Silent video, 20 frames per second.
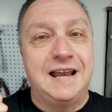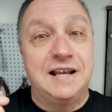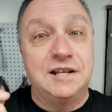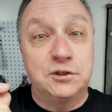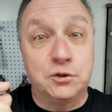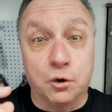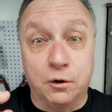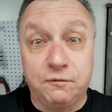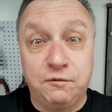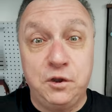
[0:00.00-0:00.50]

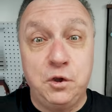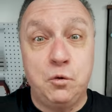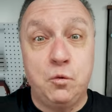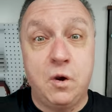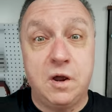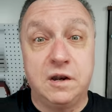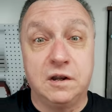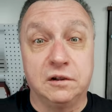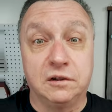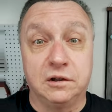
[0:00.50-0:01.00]
So if you
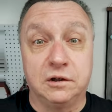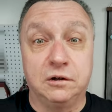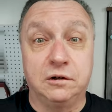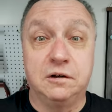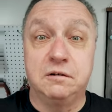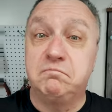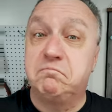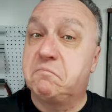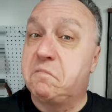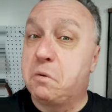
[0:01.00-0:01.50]
want to
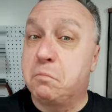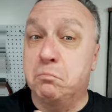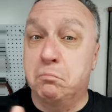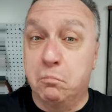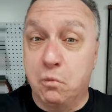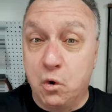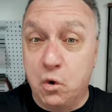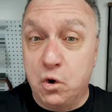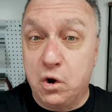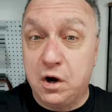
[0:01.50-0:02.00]
learn
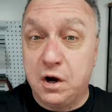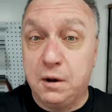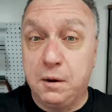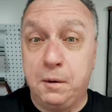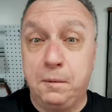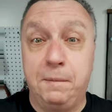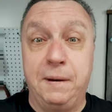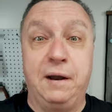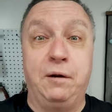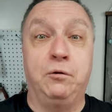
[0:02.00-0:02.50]
more
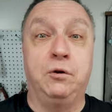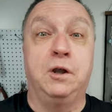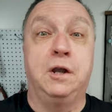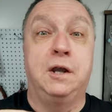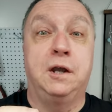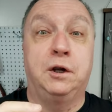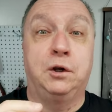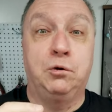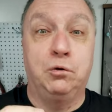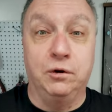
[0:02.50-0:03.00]
about
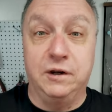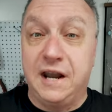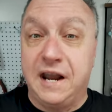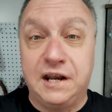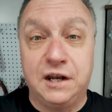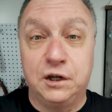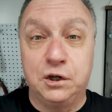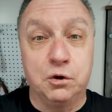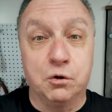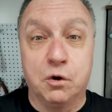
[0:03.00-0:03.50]

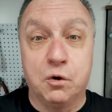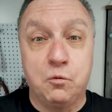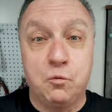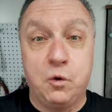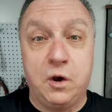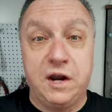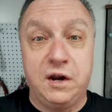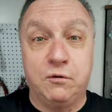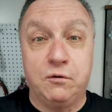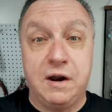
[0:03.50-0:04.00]
creating your own
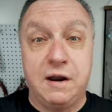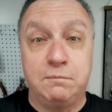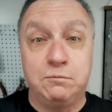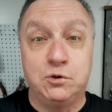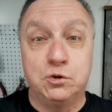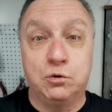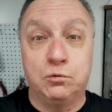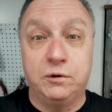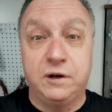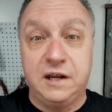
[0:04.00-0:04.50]
wire wrap
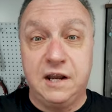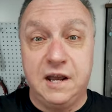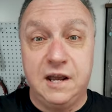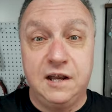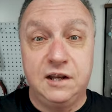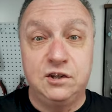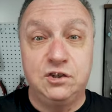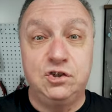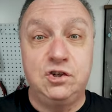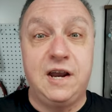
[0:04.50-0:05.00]
jewelry,
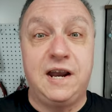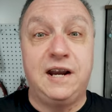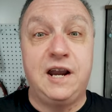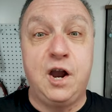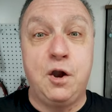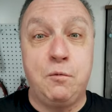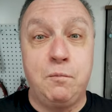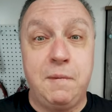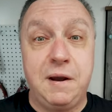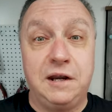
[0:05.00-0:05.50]
check
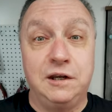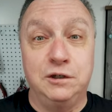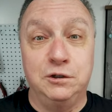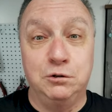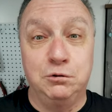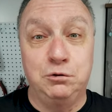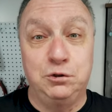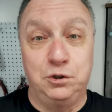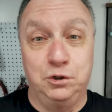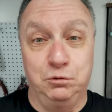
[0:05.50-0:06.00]
out my
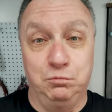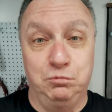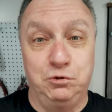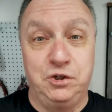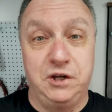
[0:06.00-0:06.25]
YouTube